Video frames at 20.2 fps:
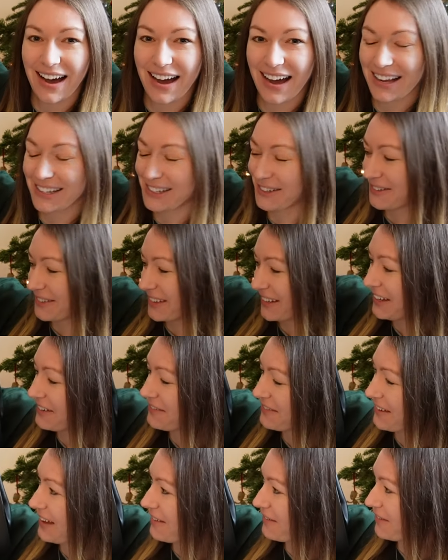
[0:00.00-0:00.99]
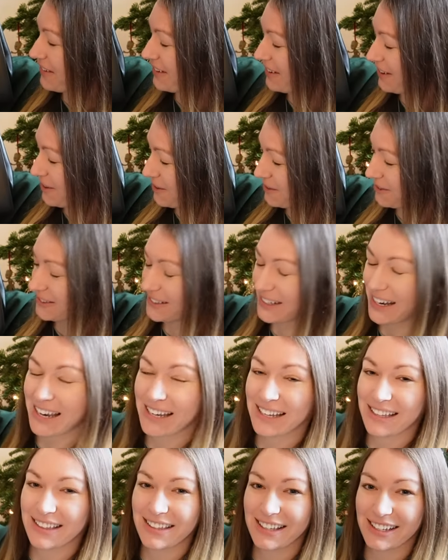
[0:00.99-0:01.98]
I don't think I've ever owned
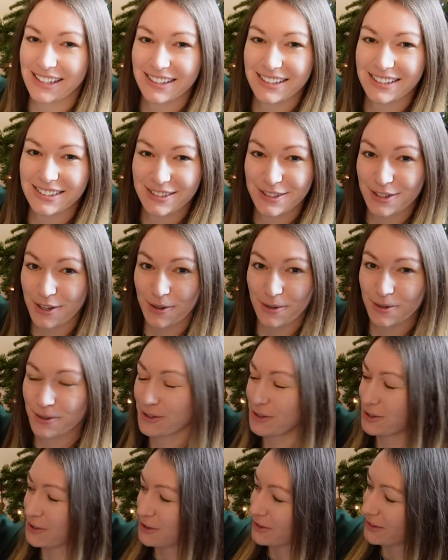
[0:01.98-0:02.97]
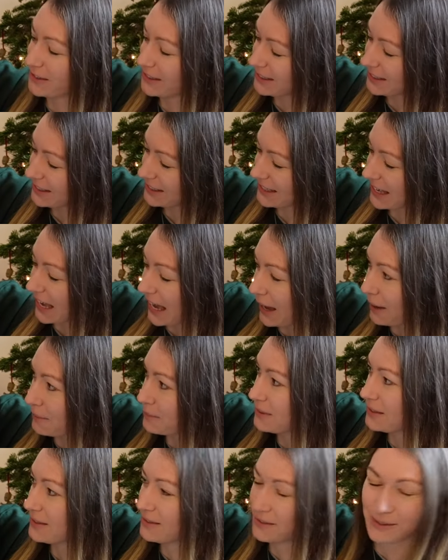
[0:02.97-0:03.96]
anything so luxurious. It's
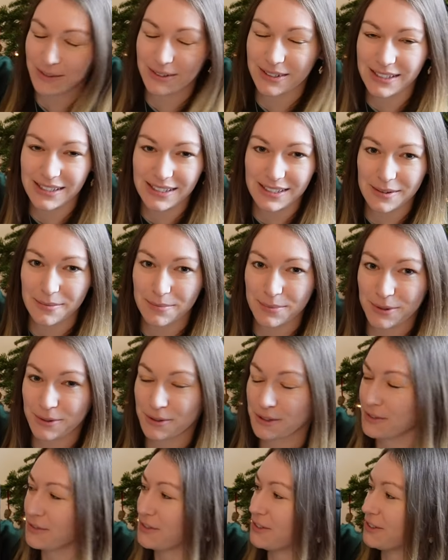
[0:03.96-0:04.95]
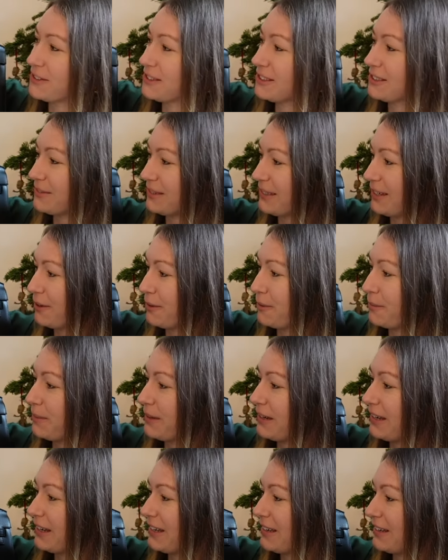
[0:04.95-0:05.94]
absolutely beautiful. Should we
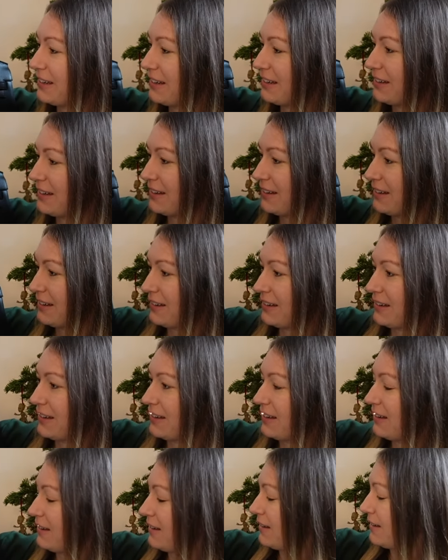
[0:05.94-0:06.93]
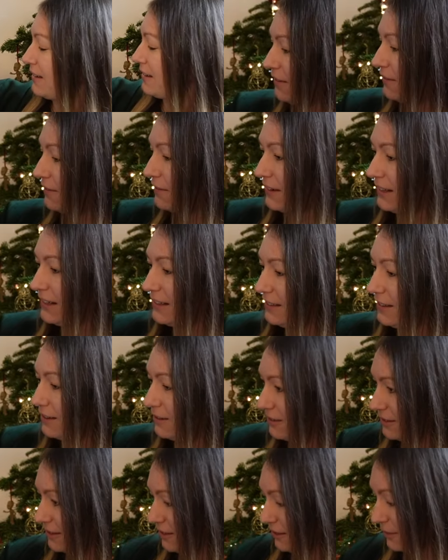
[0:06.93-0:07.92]
open it? You flip
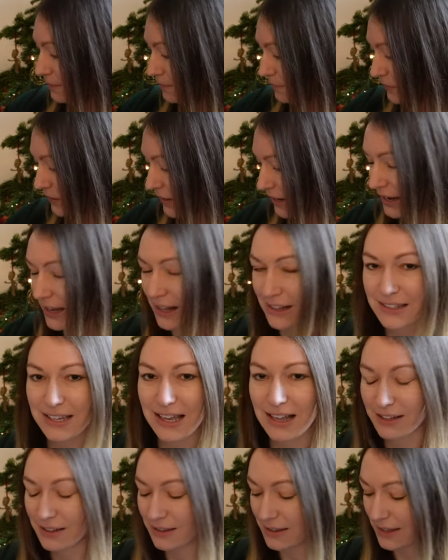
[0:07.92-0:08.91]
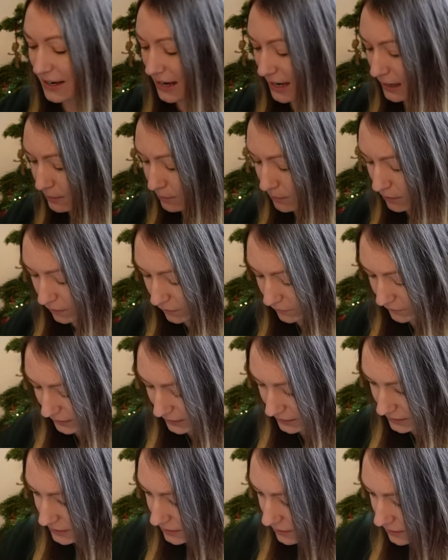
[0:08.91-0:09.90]
those up. I'll tell you the name of
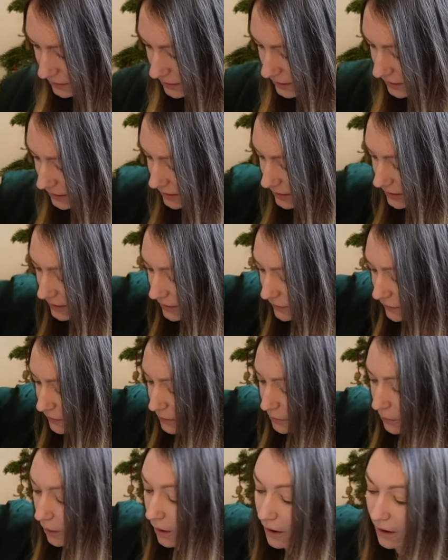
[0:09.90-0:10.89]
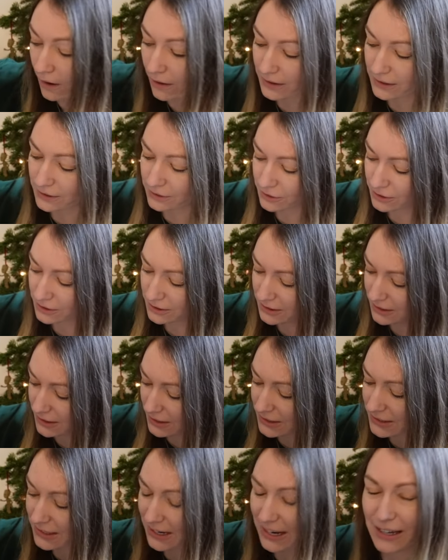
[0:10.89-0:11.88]
it so that if you are
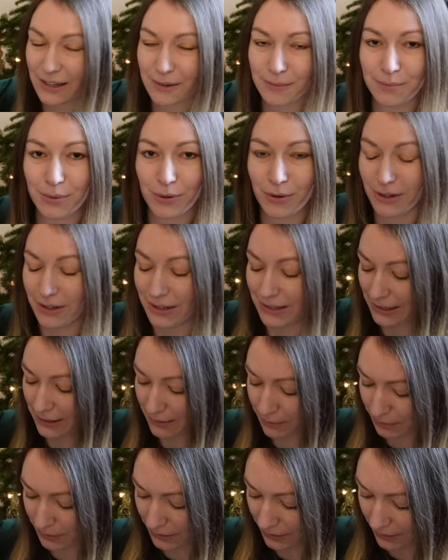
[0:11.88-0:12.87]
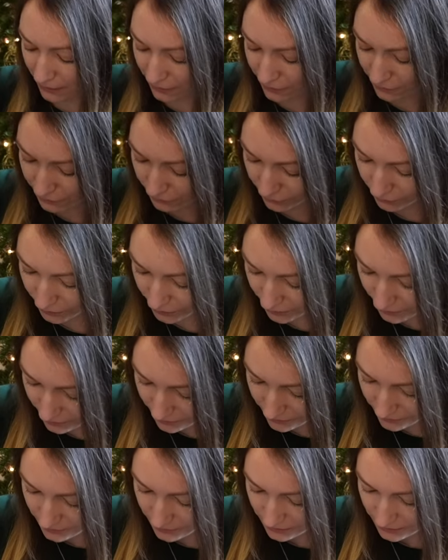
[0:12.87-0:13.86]
interested, I can put a link below for
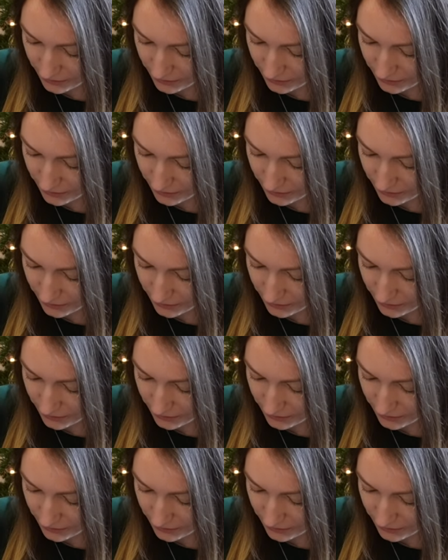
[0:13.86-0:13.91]
you.